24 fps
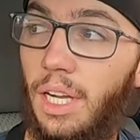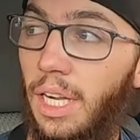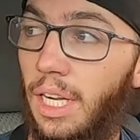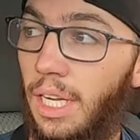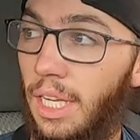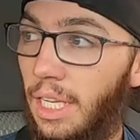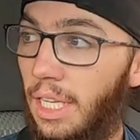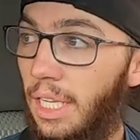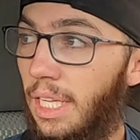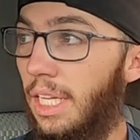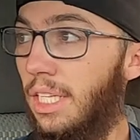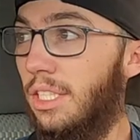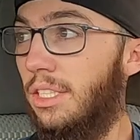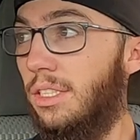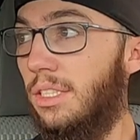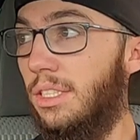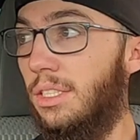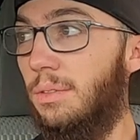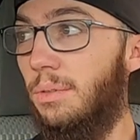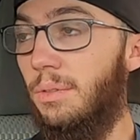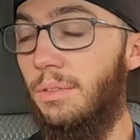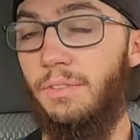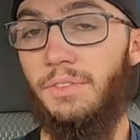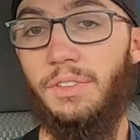I can catch at
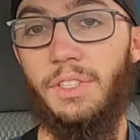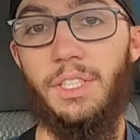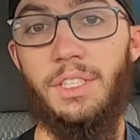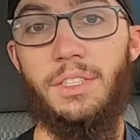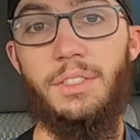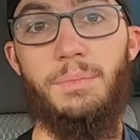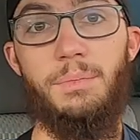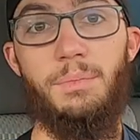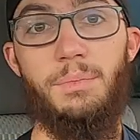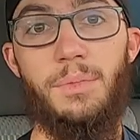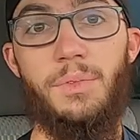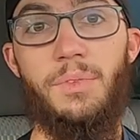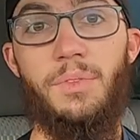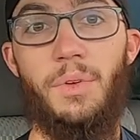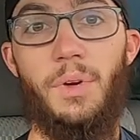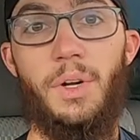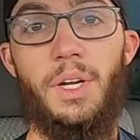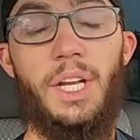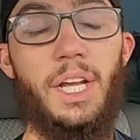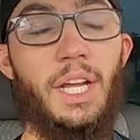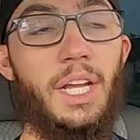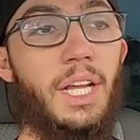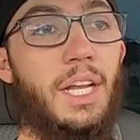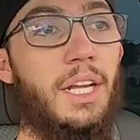least one fish
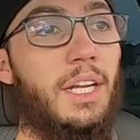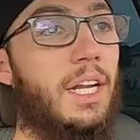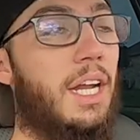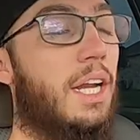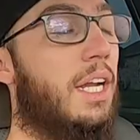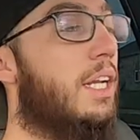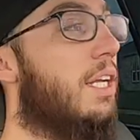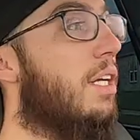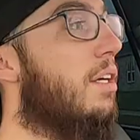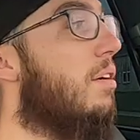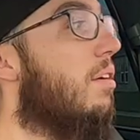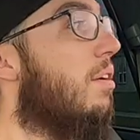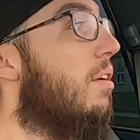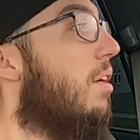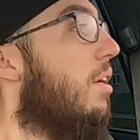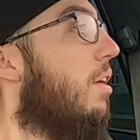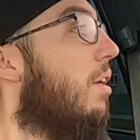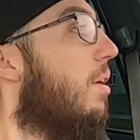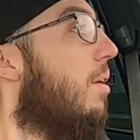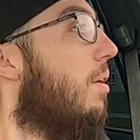before I get kicked out of here.